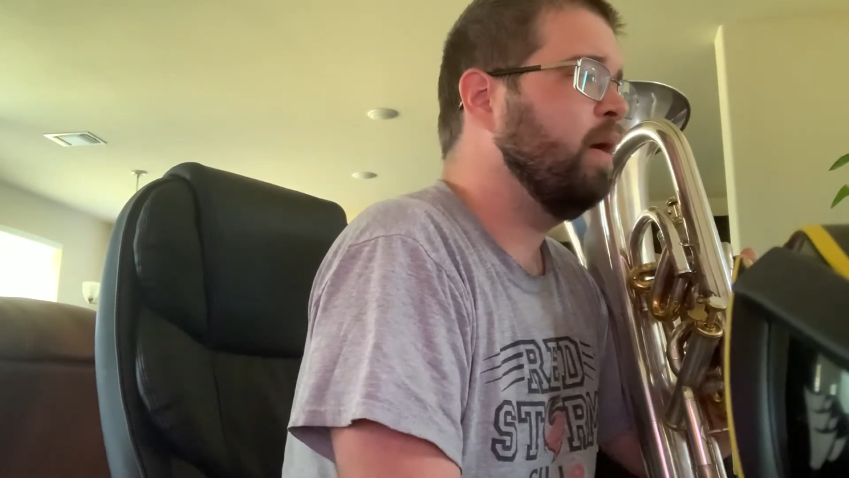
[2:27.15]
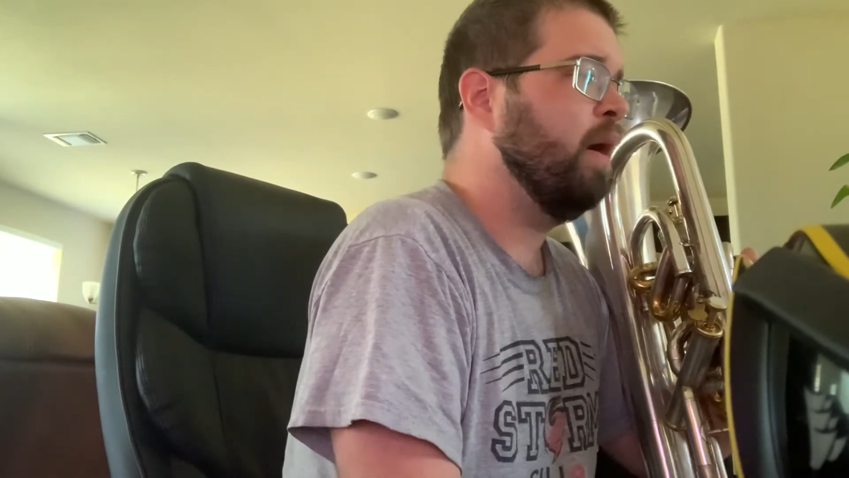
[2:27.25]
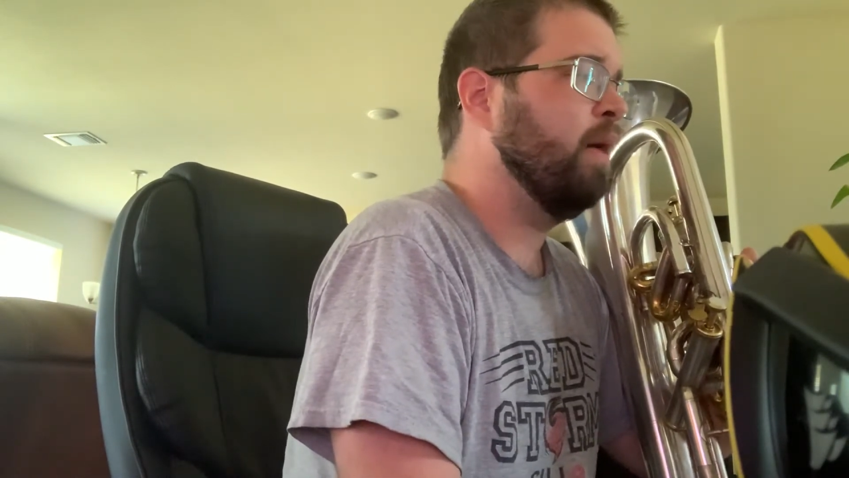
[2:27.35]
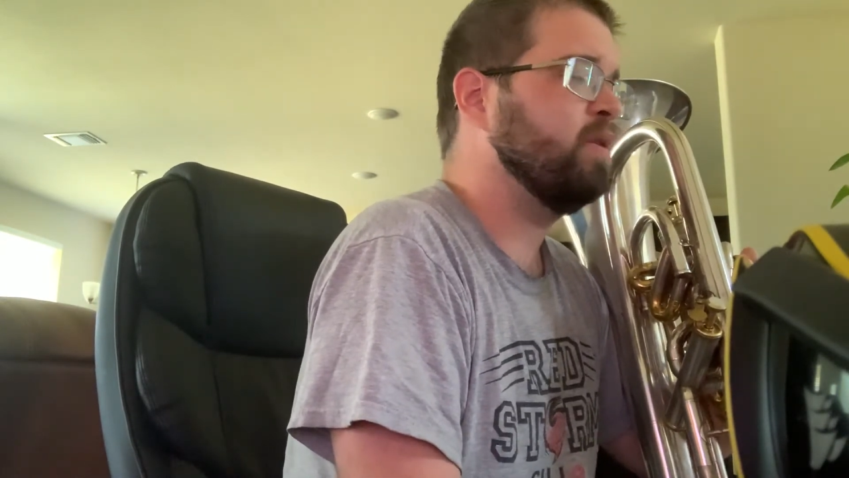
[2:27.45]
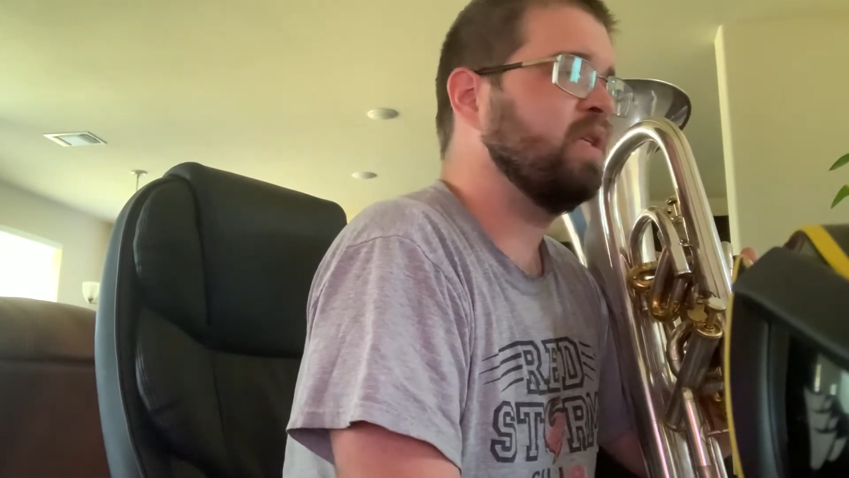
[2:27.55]

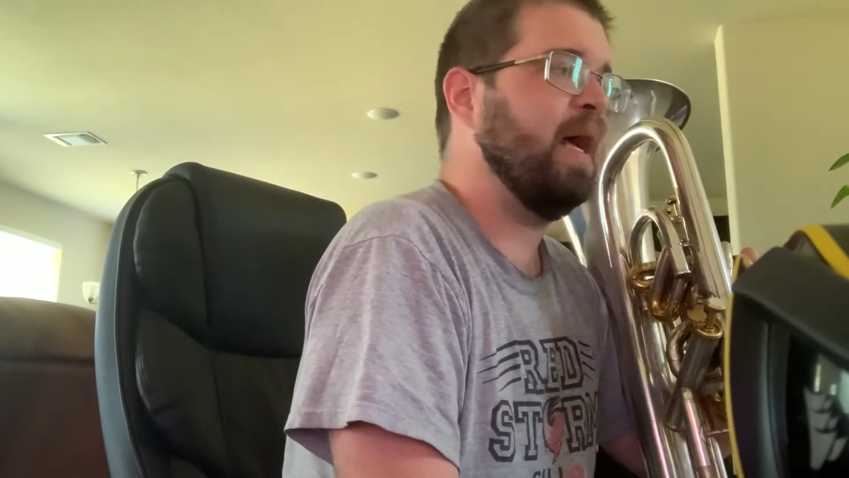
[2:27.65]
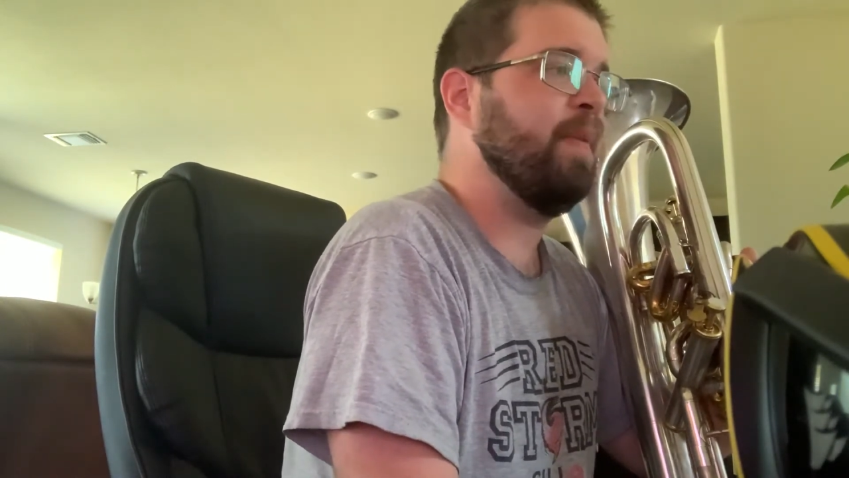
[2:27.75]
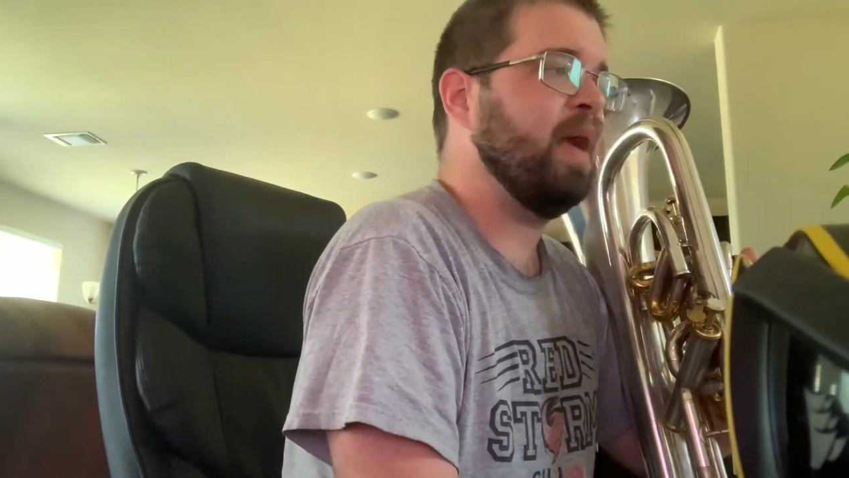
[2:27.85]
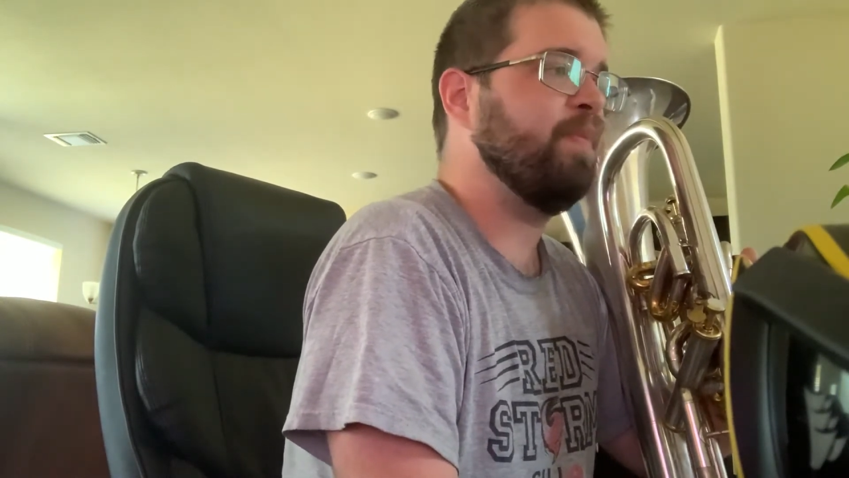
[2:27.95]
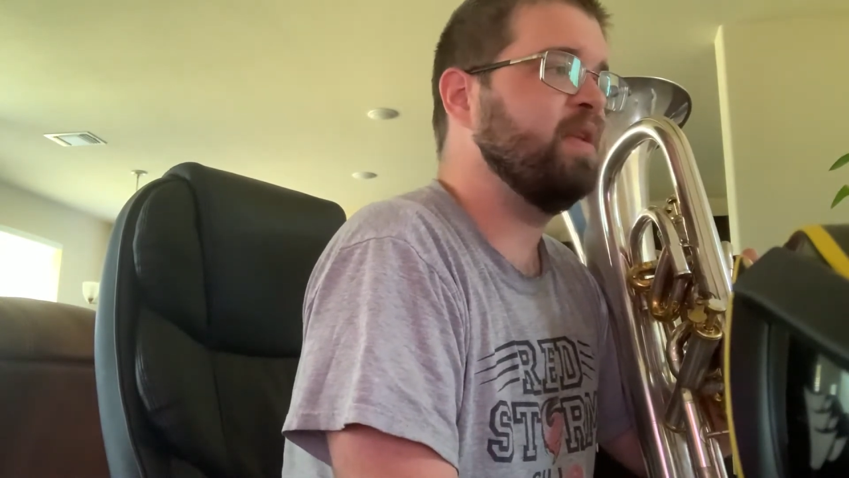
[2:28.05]
Just
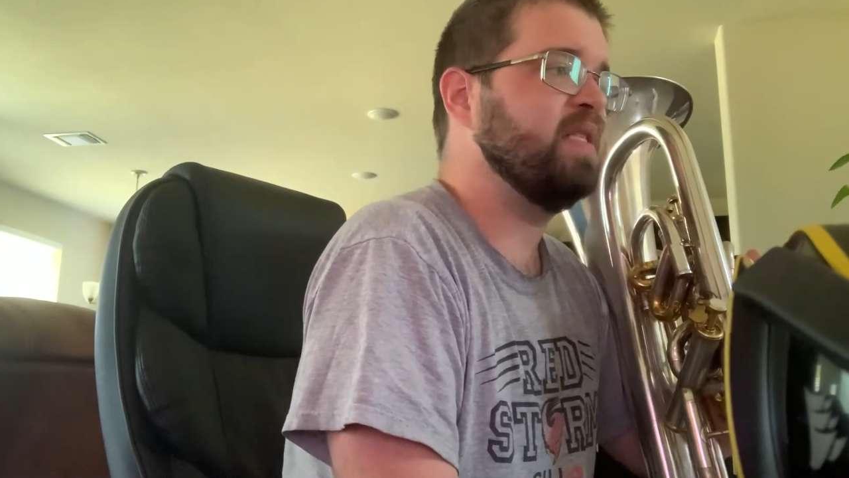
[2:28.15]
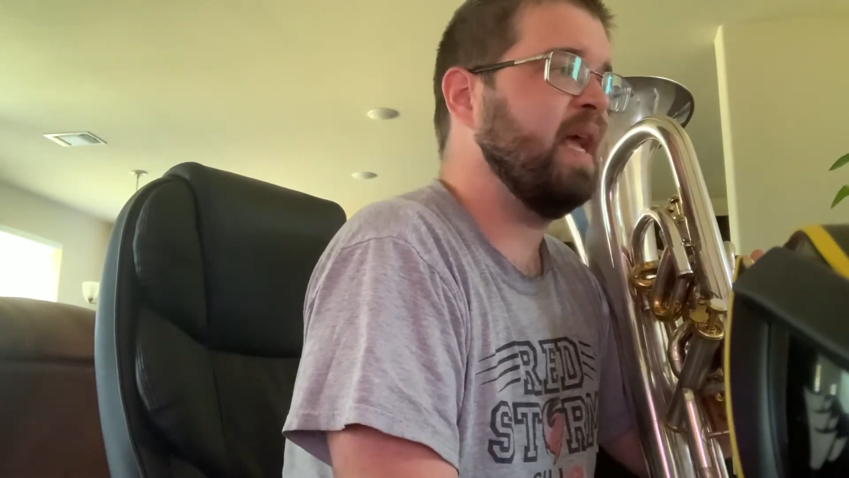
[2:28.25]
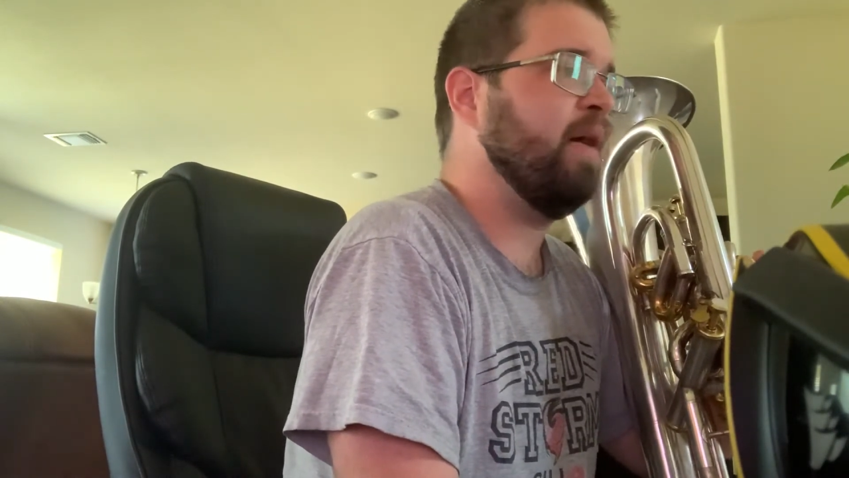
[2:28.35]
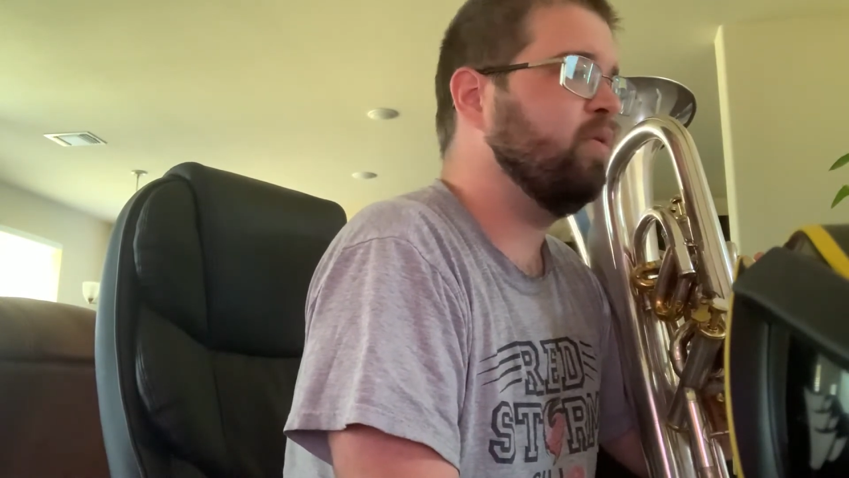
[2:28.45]
climbing up the scale.